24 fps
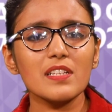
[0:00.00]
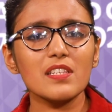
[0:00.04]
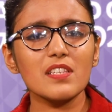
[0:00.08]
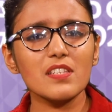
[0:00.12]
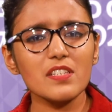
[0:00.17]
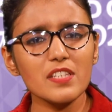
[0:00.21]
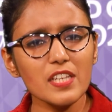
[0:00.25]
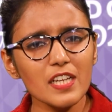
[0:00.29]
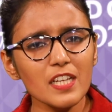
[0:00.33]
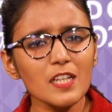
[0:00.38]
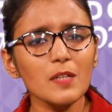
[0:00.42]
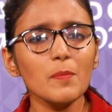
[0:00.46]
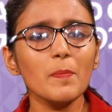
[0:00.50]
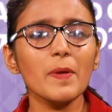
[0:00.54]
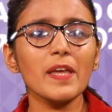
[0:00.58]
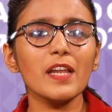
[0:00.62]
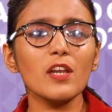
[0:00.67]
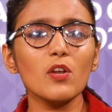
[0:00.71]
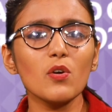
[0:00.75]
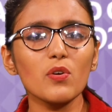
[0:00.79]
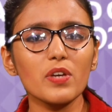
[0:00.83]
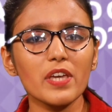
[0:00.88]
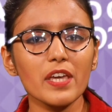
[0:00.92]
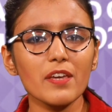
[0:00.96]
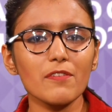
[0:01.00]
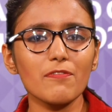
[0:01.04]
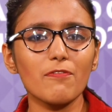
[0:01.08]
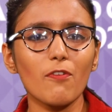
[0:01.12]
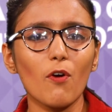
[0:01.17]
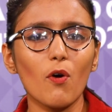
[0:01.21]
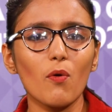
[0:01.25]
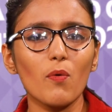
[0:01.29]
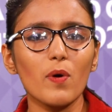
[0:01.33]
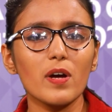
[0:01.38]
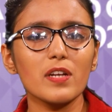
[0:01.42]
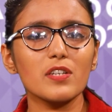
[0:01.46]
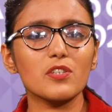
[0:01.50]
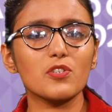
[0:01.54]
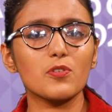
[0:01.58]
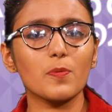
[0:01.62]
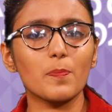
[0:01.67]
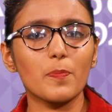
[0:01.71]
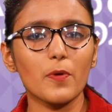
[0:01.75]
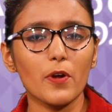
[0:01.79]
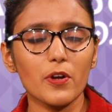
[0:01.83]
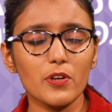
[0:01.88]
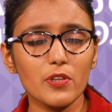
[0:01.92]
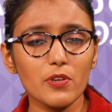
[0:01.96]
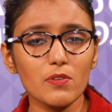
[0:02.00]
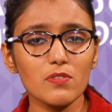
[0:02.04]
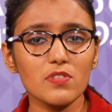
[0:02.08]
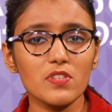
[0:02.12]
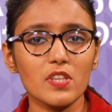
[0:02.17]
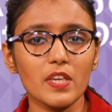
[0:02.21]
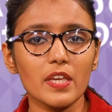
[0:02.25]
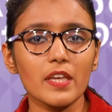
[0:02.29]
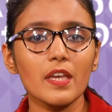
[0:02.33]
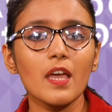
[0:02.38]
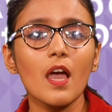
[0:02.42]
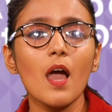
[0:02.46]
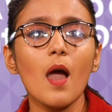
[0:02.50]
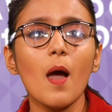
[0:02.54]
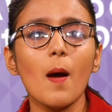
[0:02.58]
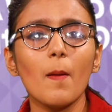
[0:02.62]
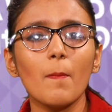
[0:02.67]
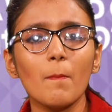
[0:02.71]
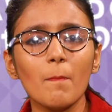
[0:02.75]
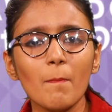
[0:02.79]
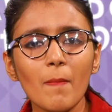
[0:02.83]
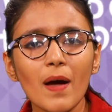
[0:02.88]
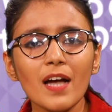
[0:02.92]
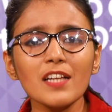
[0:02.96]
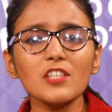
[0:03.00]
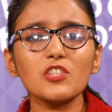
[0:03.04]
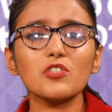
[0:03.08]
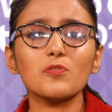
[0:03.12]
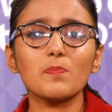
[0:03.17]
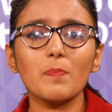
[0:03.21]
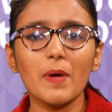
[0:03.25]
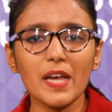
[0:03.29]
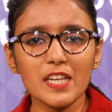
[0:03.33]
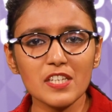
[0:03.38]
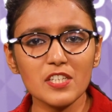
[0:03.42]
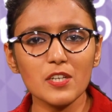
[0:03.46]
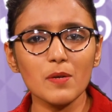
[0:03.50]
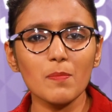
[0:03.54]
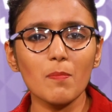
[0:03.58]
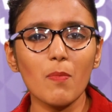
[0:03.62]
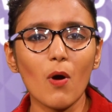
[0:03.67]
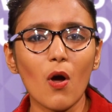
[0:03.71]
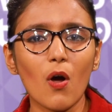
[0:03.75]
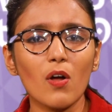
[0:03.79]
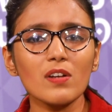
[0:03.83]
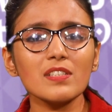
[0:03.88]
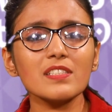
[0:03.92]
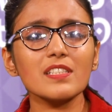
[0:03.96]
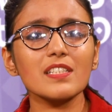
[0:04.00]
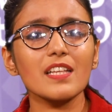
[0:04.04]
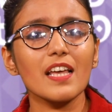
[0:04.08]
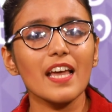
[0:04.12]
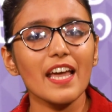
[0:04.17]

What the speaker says: still be looking forward to producing much better balls